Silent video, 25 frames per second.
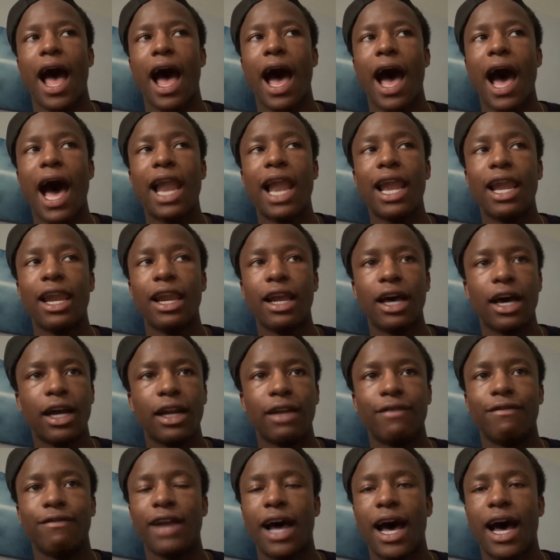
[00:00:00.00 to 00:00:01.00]
I love
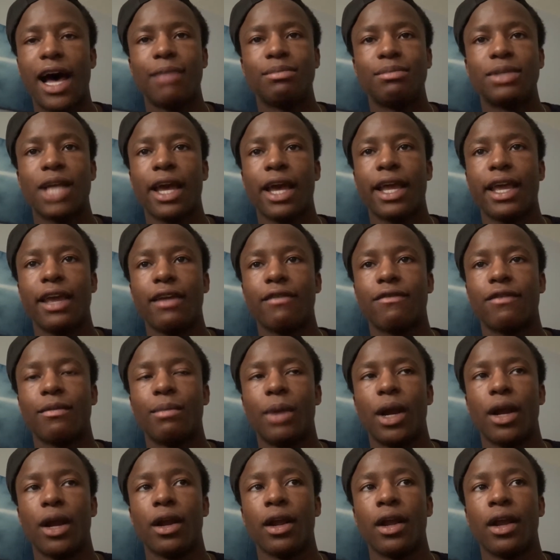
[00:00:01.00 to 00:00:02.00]
the vibes I get from
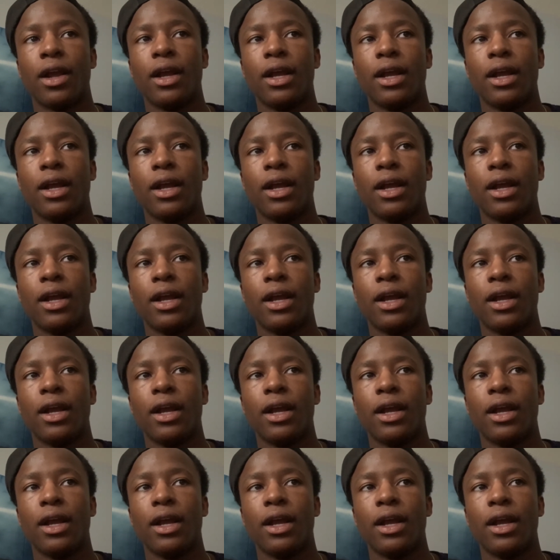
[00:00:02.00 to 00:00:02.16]
her.